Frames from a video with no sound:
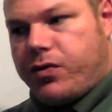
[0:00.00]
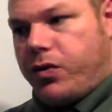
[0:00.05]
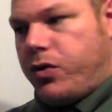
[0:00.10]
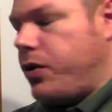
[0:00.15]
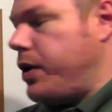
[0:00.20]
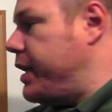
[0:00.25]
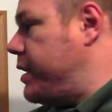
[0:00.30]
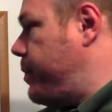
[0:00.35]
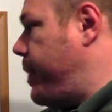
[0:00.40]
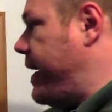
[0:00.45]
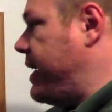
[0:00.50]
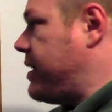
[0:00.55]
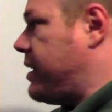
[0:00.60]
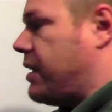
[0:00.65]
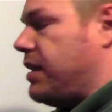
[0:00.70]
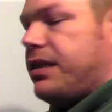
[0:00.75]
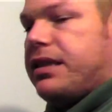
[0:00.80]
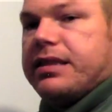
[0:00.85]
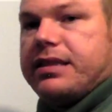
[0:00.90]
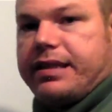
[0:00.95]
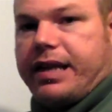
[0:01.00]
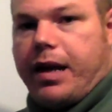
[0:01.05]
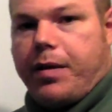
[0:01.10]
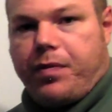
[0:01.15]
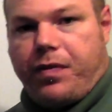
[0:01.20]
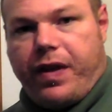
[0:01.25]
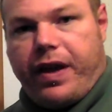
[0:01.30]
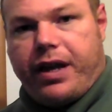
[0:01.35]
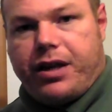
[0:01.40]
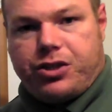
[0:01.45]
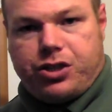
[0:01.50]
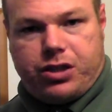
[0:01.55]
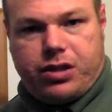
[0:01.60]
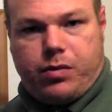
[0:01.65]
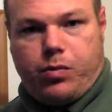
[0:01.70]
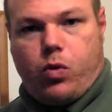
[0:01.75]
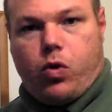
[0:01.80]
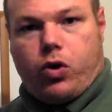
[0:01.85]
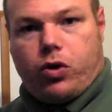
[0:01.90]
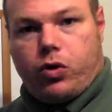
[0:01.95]
for, it's basically the same thing, just
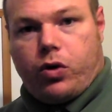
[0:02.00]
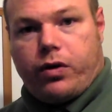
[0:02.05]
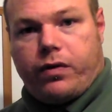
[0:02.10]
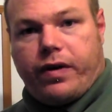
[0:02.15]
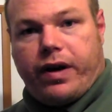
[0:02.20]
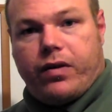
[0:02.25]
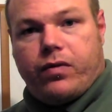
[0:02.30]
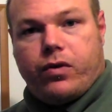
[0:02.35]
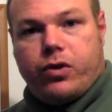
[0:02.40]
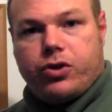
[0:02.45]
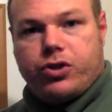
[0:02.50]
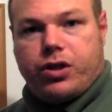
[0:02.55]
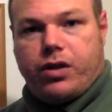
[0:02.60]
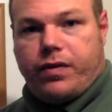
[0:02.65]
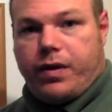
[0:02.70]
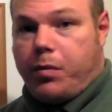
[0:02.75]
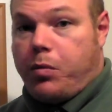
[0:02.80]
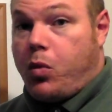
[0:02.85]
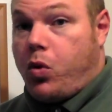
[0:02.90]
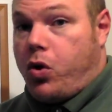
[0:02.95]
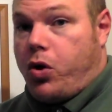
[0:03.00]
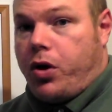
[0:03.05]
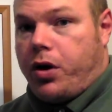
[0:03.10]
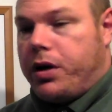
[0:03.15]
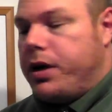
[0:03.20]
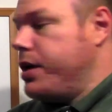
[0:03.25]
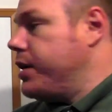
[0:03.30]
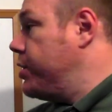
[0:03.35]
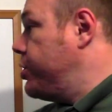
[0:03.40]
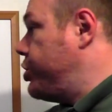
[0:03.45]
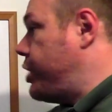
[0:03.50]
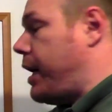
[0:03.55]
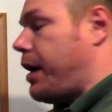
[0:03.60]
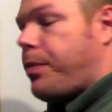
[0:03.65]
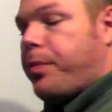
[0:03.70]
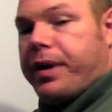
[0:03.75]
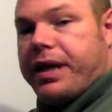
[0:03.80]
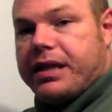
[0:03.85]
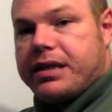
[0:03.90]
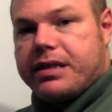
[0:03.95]
a more glorified version of it, more
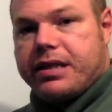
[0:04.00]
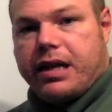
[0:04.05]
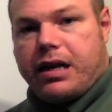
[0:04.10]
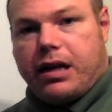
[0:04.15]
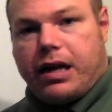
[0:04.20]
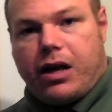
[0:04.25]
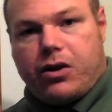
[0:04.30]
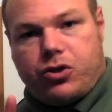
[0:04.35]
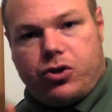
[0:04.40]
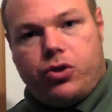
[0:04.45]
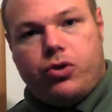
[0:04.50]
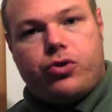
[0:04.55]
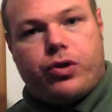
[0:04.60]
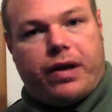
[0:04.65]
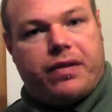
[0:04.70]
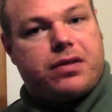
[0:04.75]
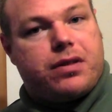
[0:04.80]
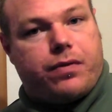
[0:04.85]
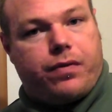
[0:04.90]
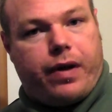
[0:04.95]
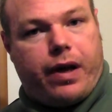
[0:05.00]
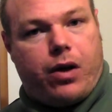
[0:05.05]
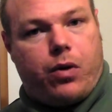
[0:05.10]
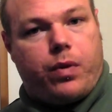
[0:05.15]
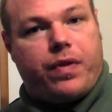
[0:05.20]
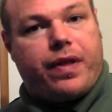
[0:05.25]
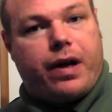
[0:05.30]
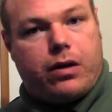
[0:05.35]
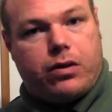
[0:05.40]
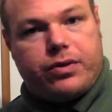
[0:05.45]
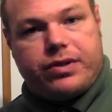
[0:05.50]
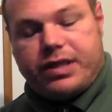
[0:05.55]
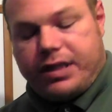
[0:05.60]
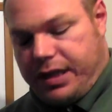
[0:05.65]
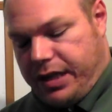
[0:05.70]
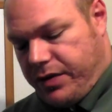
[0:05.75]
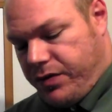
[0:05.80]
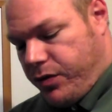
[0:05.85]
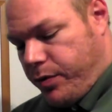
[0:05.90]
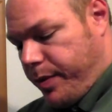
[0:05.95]
check bits that allow two drives to fail without losing
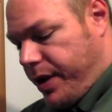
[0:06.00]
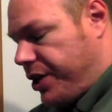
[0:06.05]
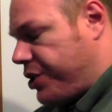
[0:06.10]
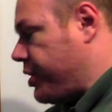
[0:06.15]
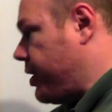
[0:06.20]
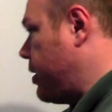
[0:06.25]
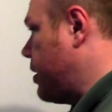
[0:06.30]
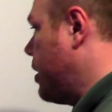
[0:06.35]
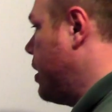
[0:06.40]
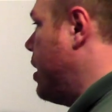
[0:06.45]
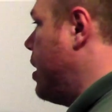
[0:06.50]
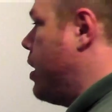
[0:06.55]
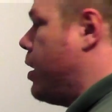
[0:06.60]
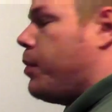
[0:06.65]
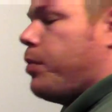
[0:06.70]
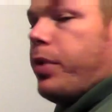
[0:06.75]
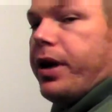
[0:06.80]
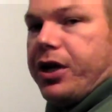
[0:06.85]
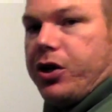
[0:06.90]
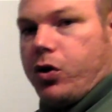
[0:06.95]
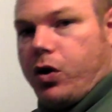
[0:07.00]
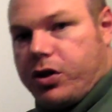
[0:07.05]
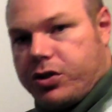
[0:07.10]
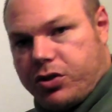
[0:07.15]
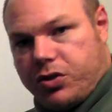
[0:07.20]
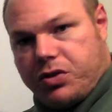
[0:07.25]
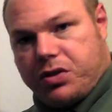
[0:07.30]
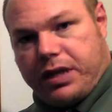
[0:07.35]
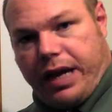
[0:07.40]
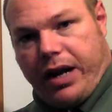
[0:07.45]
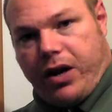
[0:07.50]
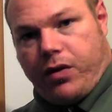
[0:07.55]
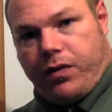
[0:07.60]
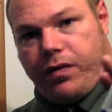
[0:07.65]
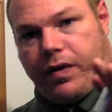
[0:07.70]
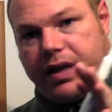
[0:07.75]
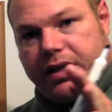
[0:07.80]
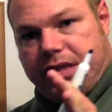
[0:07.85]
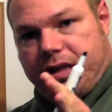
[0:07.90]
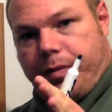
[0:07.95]
the information, but you also
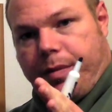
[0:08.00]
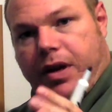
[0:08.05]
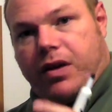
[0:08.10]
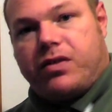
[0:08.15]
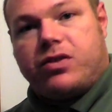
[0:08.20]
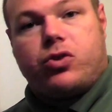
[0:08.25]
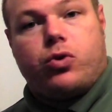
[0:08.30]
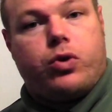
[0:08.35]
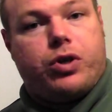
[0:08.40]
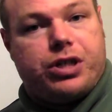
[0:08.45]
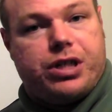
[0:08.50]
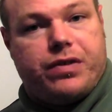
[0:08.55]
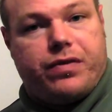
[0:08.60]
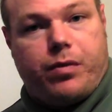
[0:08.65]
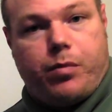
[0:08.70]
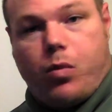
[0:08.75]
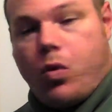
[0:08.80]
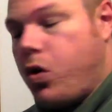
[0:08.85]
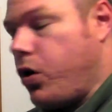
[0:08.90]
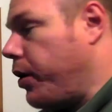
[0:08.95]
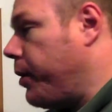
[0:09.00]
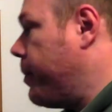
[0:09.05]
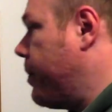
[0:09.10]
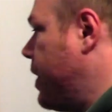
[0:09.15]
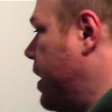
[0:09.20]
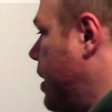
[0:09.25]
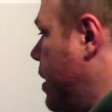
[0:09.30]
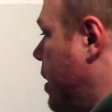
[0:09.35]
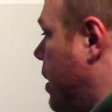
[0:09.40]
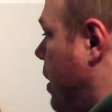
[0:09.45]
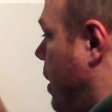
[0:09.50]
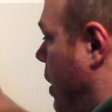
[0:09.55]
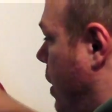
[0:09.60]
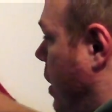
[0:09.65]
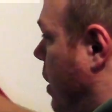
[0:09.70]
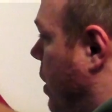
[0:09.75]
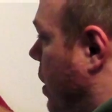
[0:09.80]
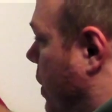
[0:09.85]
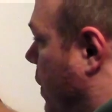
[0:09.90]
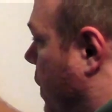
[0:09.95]
sacrifice the amount of storage even more.
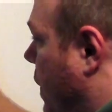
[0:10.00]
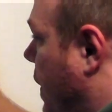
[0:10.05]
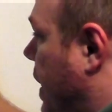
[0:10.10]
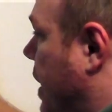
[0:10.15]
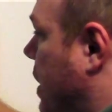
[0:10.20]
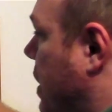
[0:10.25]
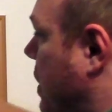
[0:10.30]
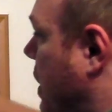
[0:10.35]
The